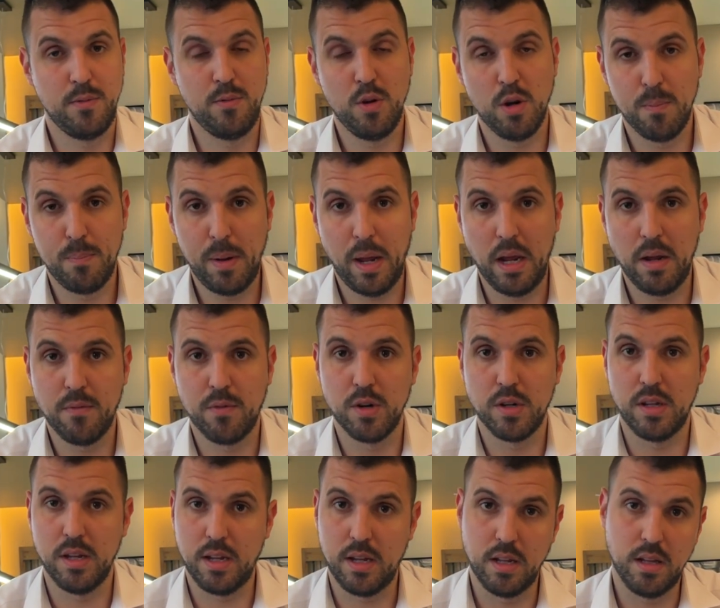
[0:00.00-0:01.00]
If you're paying
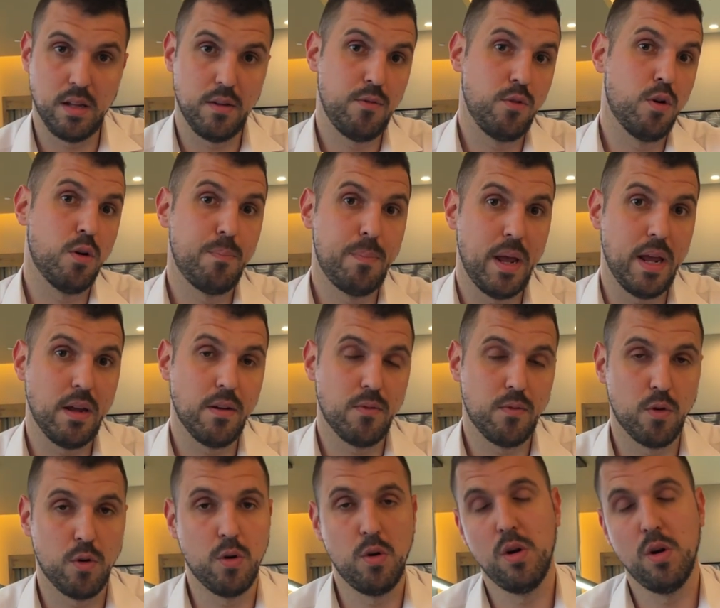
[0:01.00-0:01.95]
for ticketing, if you're paying for